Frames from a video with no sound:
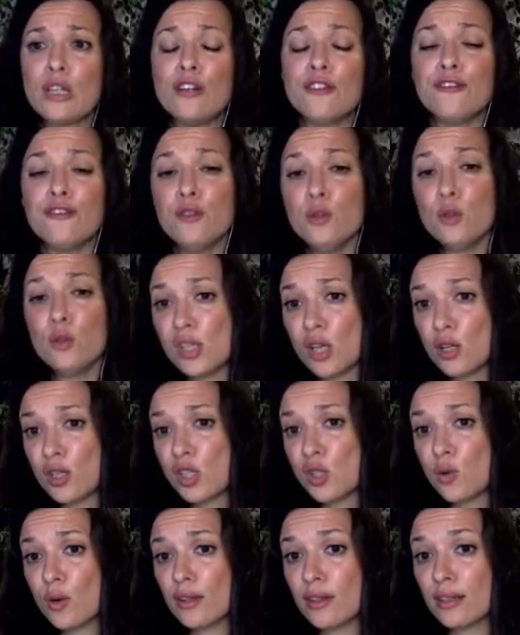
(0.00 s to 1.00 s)
Food's
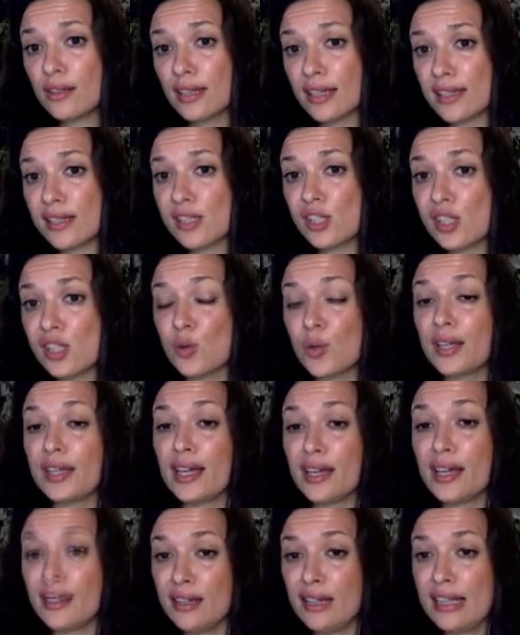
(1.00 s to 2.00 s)
also on the list. So
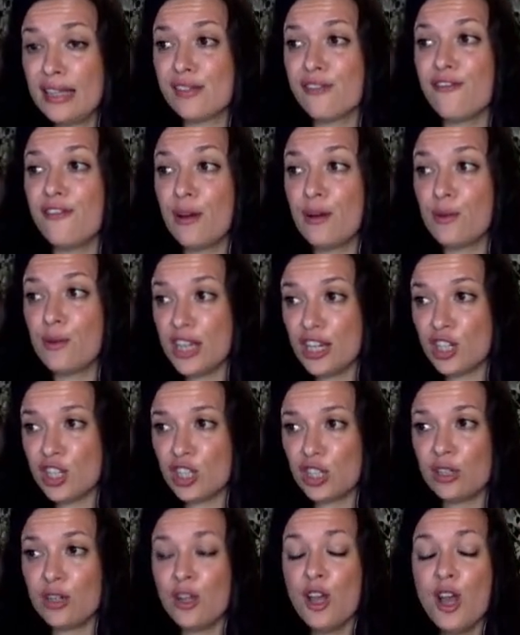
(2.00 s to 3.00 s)
again, it's a
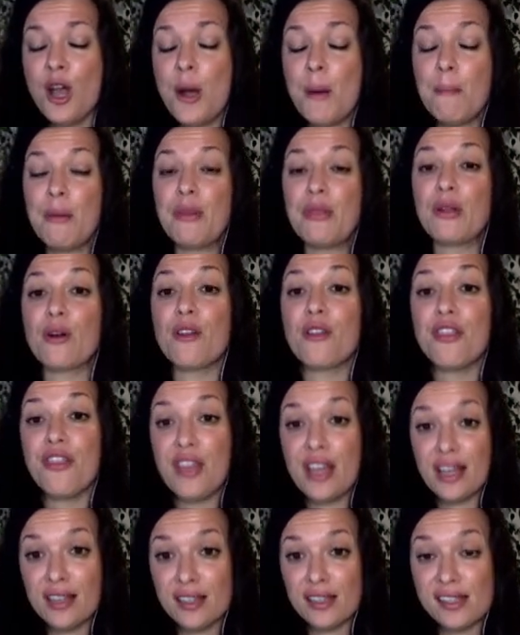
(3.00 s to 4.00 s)
foundation, but there are
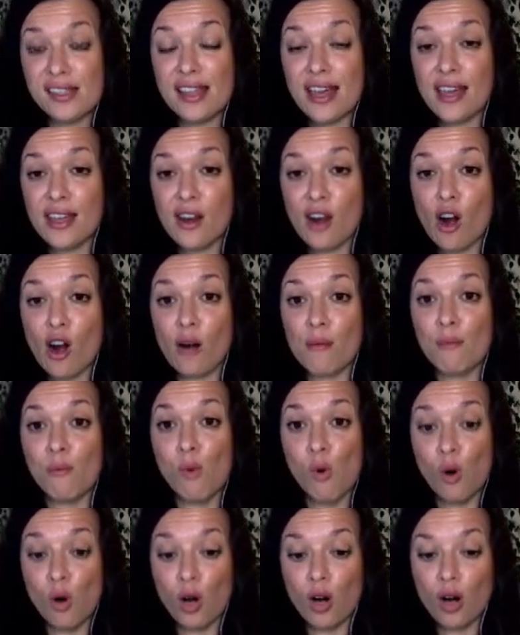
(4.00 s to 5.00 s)
things that are
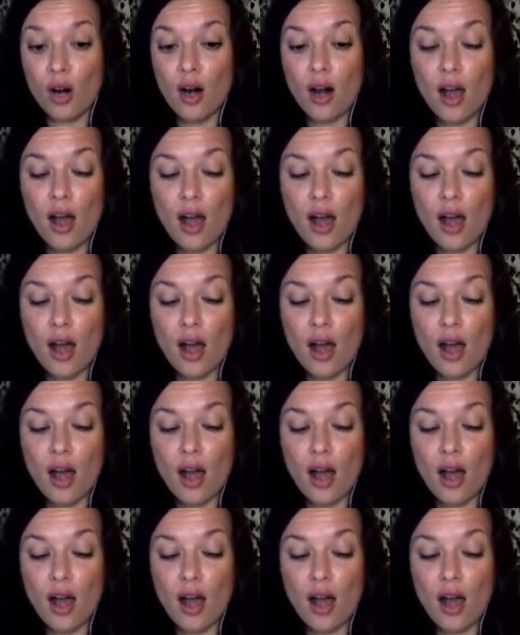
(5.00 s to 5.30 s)
more